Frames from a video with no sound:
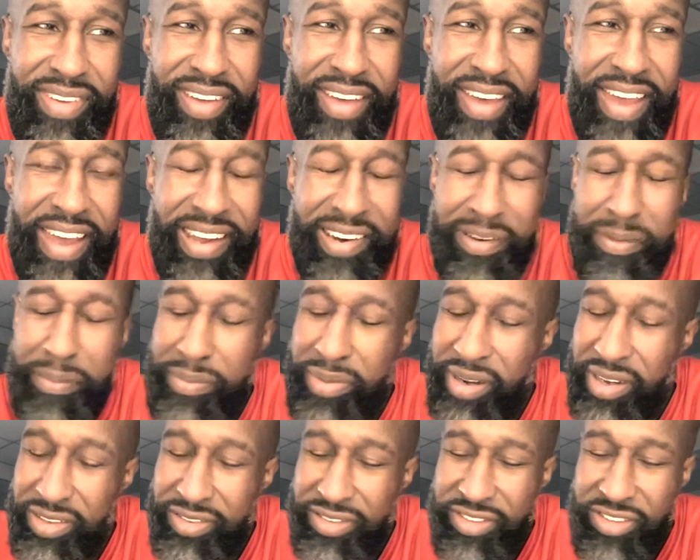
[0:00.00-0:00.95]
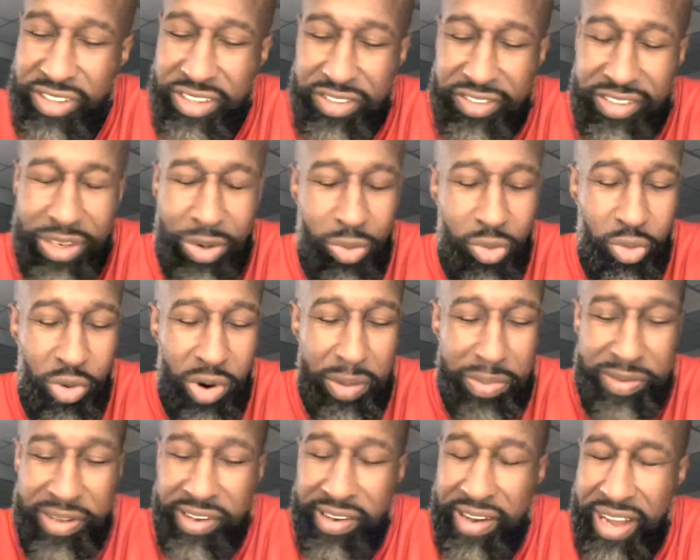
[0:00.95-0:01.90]
And the bus just
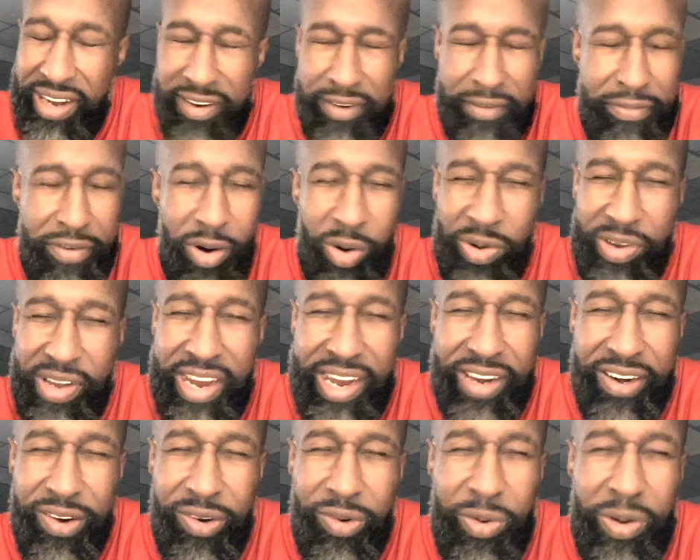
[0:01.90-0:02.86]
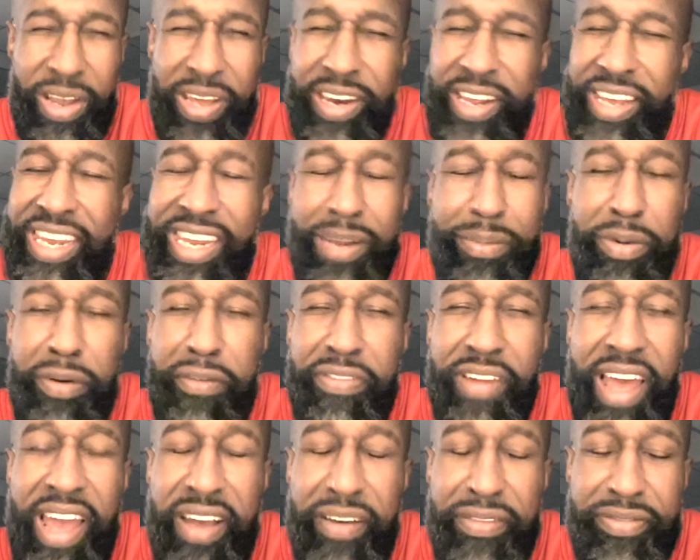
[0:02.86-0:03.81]
erupted like a volcano in a heap of
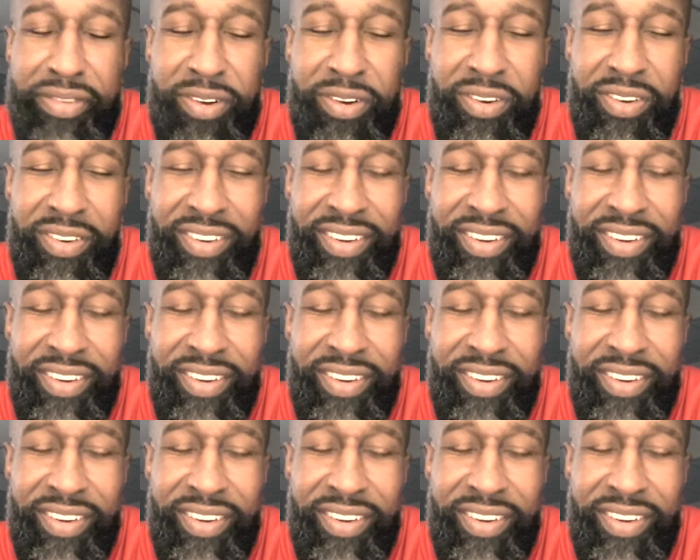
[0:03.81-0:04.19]
laughter.